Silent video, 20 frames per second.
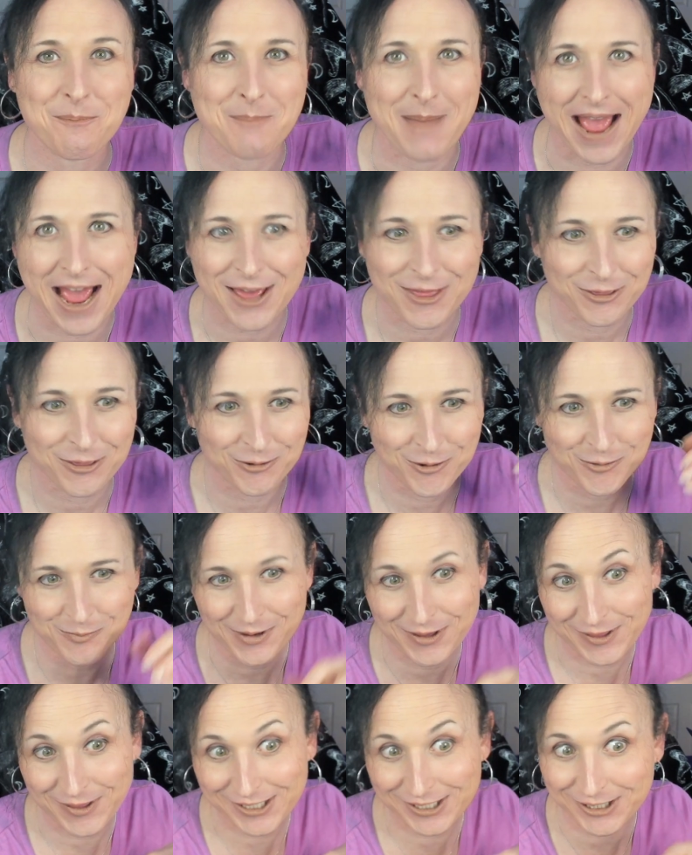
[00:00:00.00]
bathroom
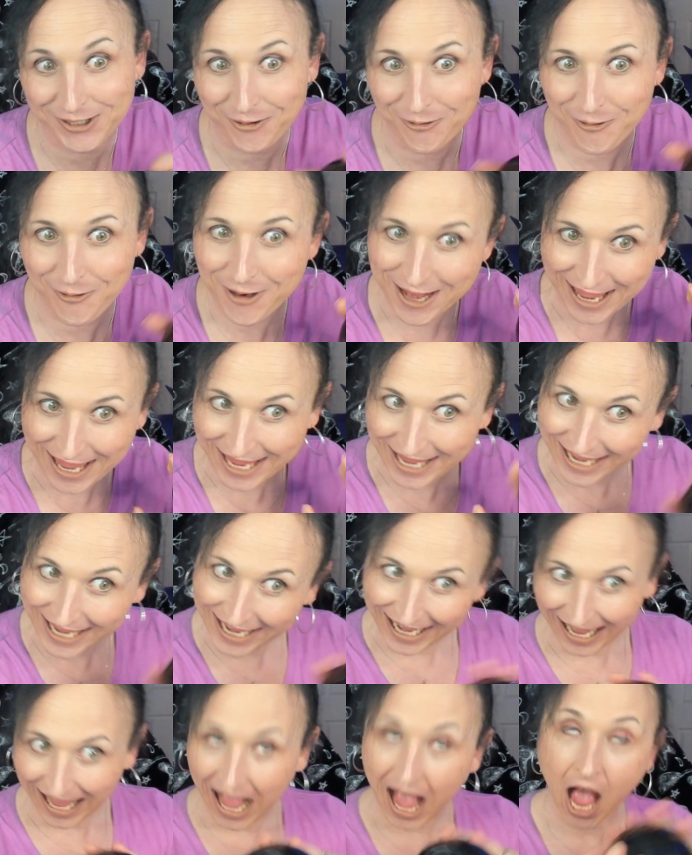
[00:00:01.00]
with a toy.
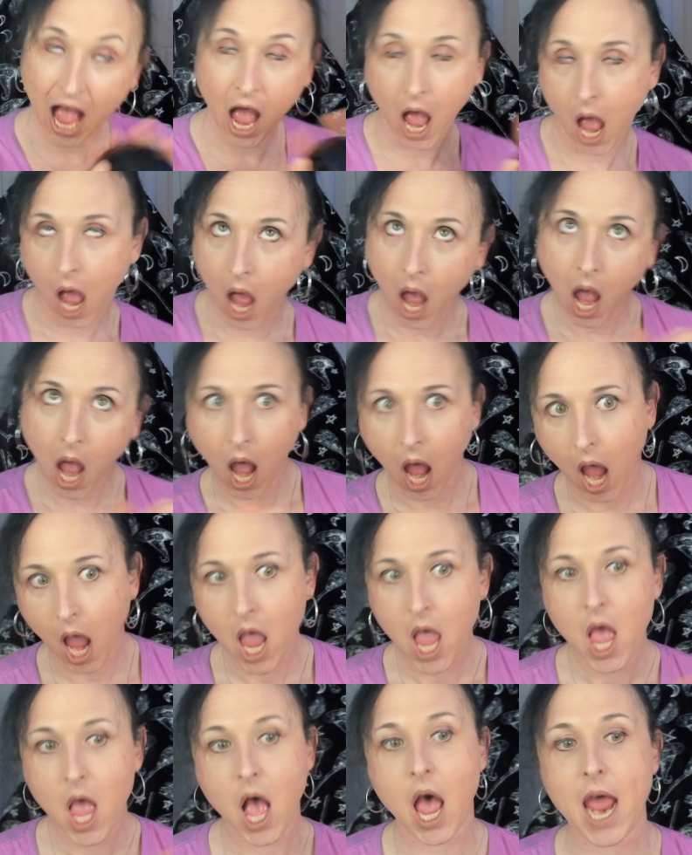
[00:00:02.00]

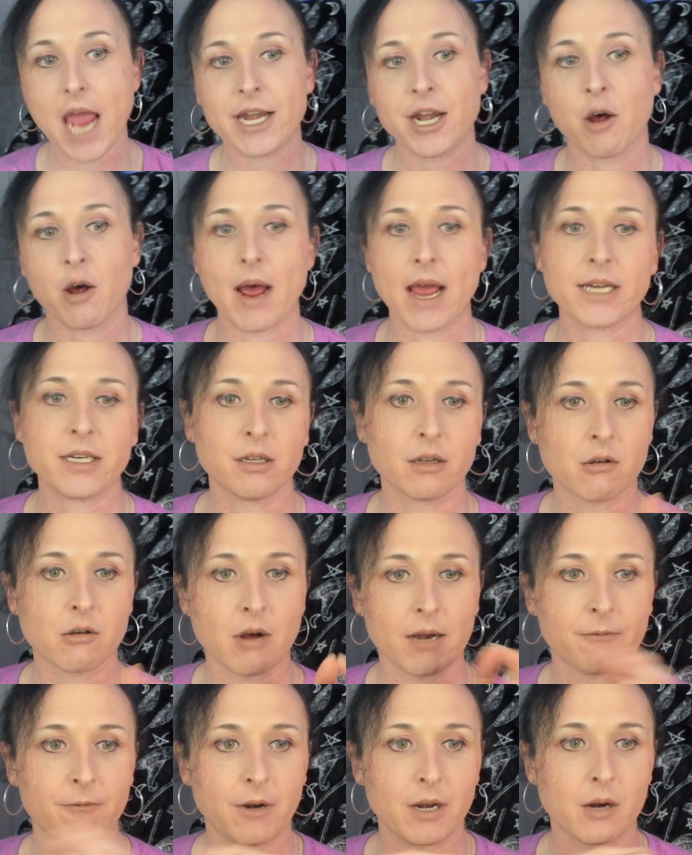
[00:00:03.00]
I know I do
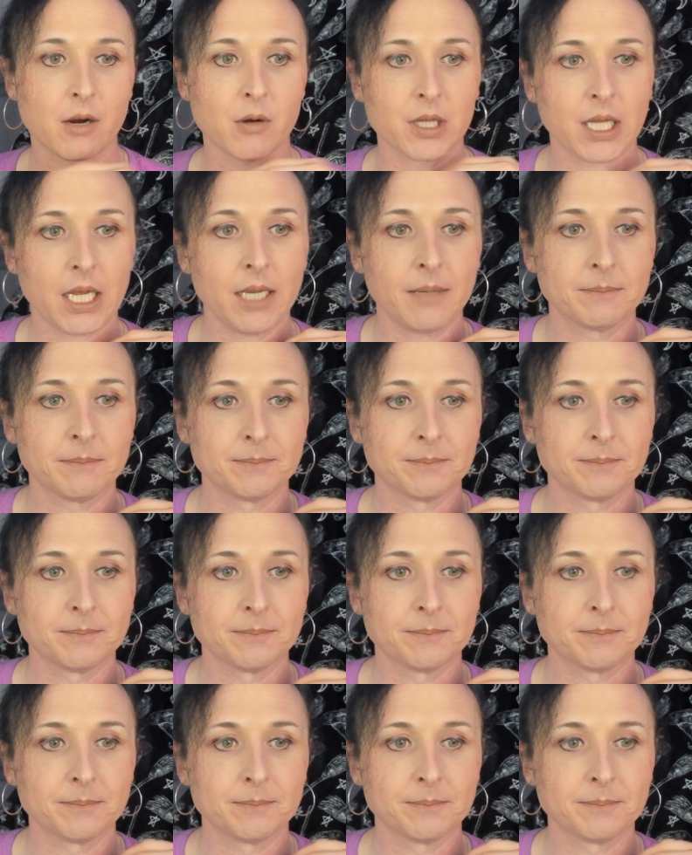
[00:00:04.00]
quite frequently.